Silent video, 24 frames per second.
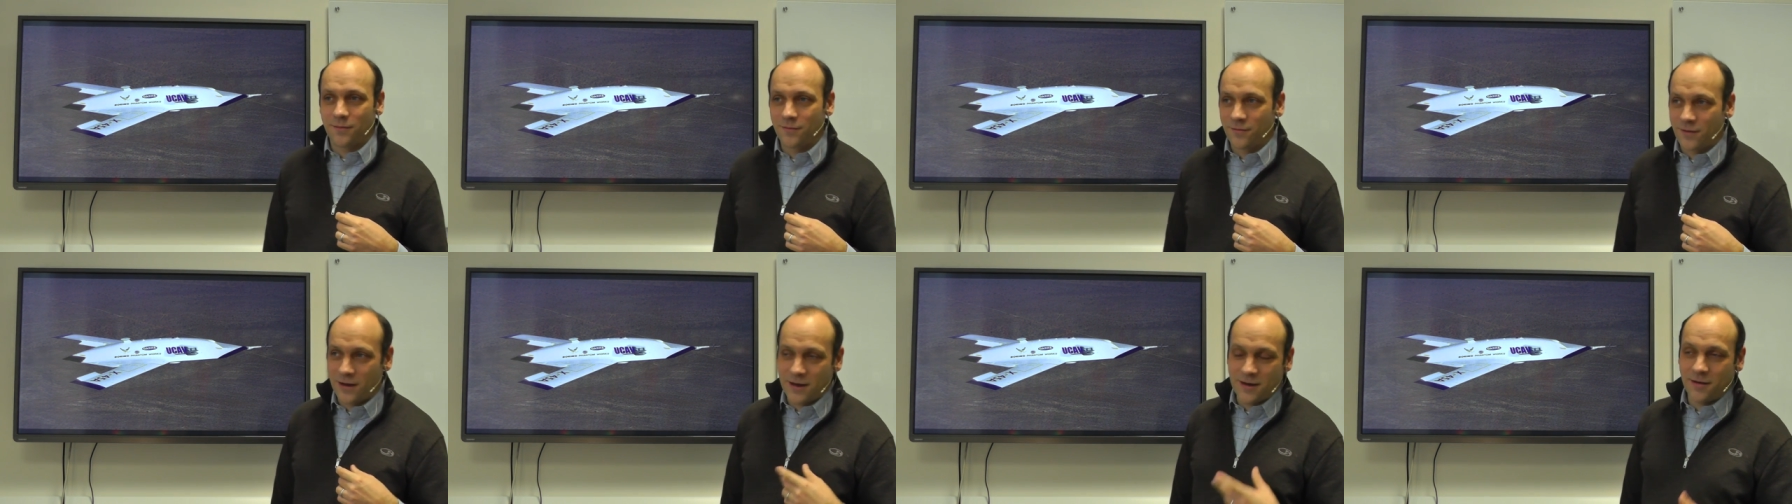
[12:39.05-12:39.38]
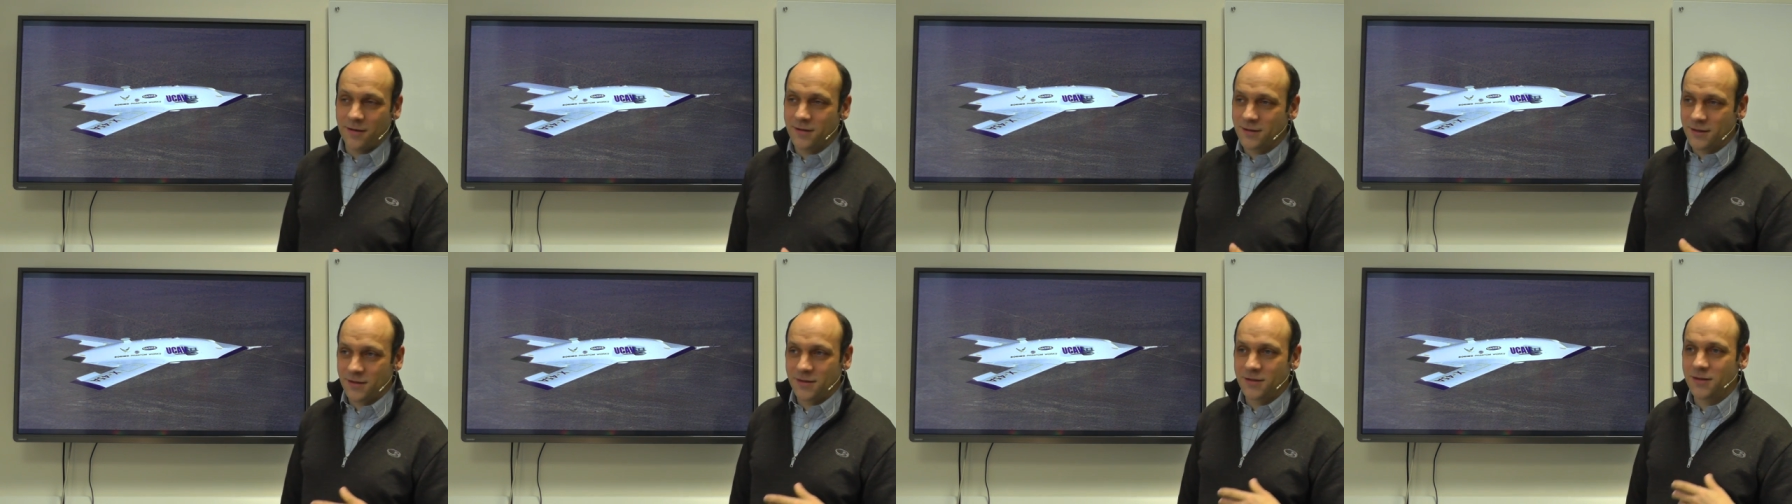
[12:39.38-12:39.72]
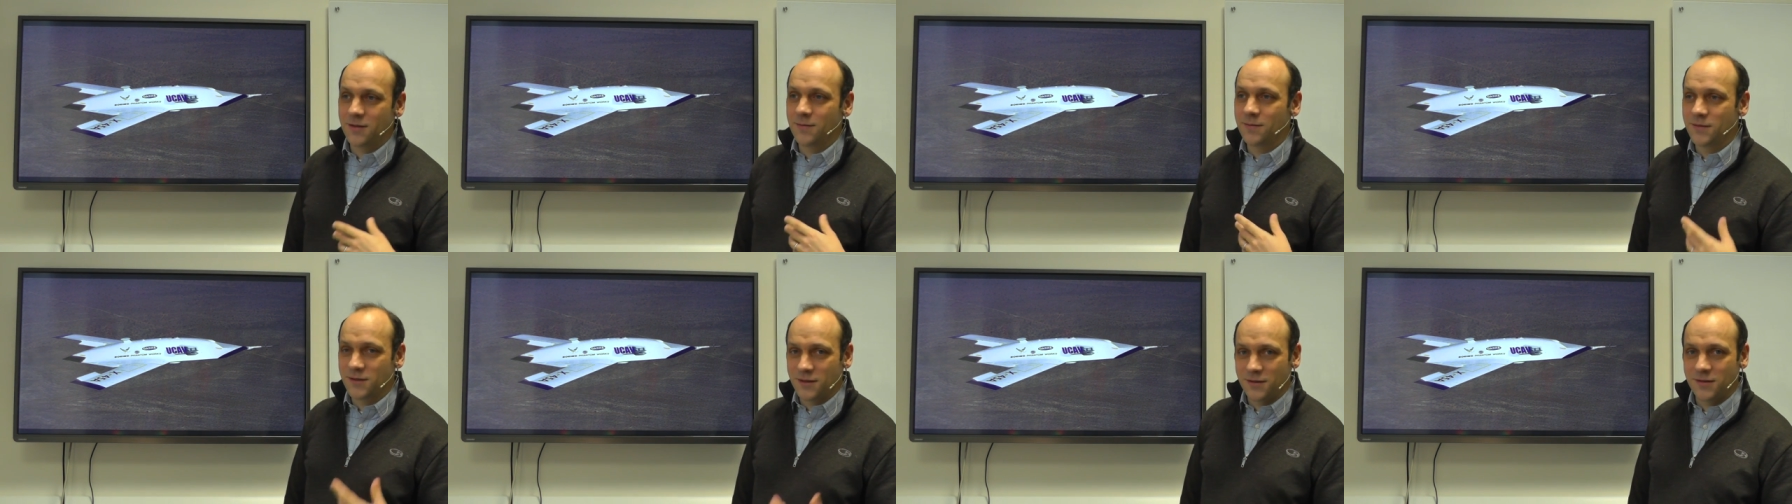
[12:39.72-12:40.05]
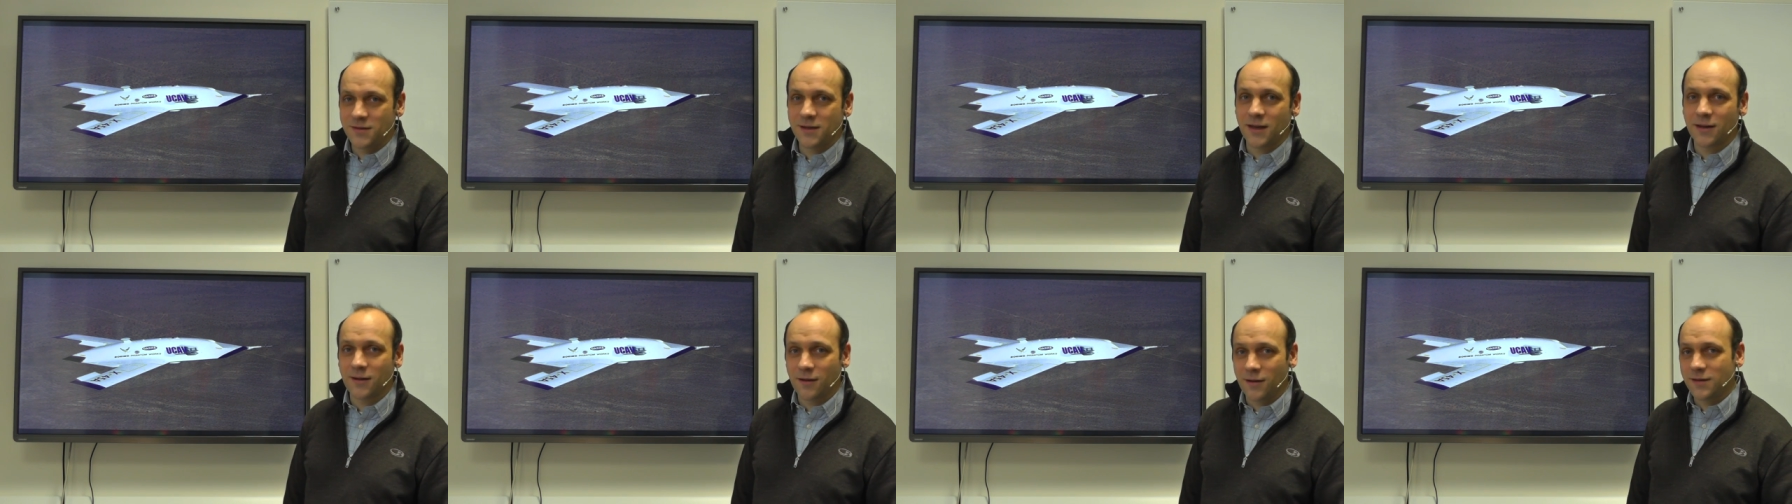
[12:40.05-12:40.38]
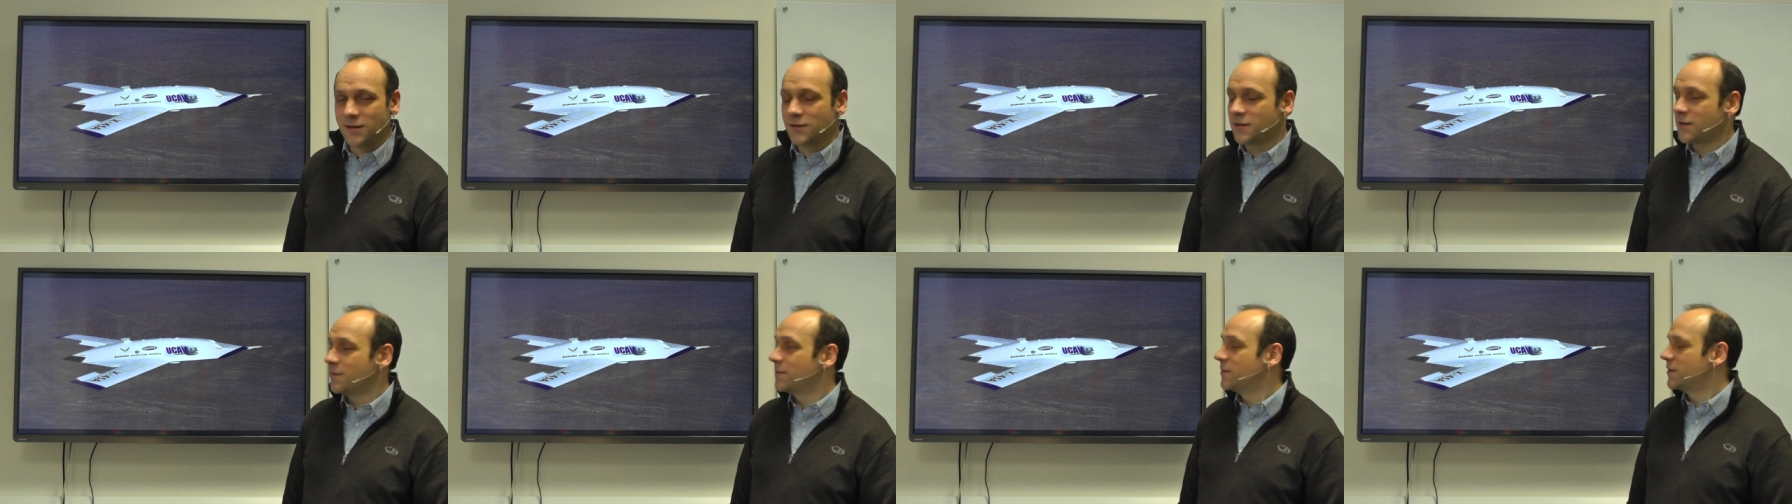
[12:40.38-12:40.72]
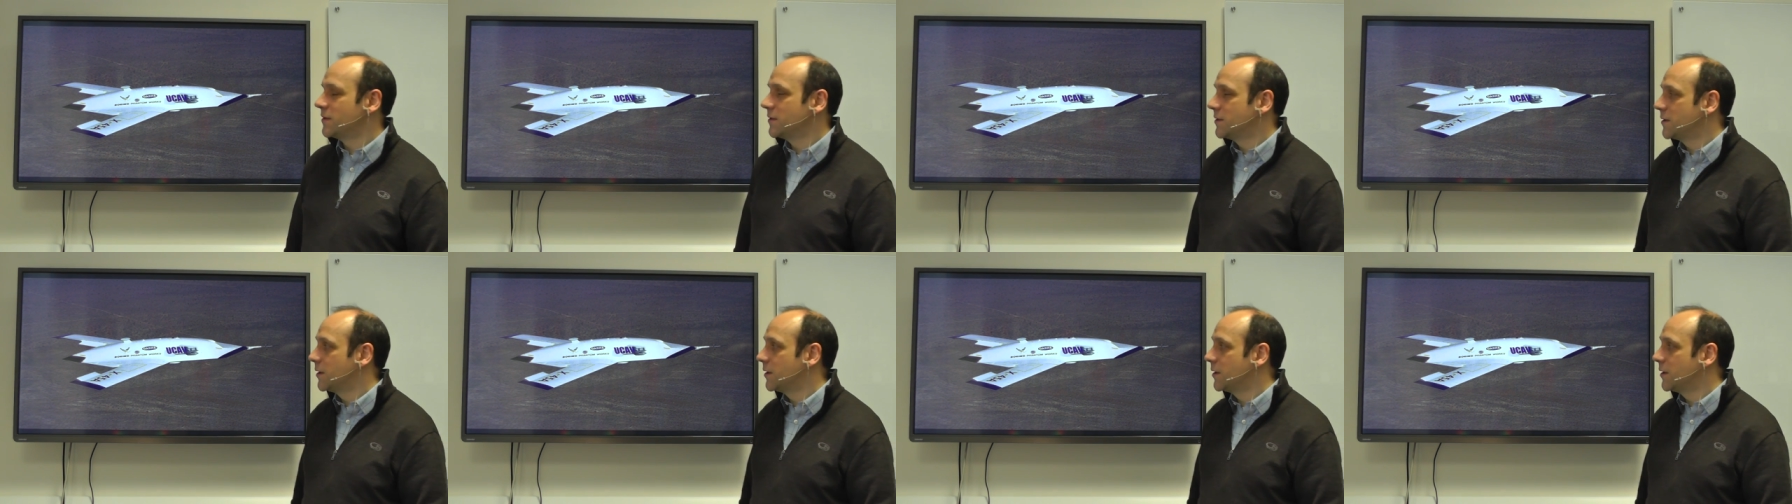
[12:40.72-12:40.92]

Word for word: radar systems and satellite systems and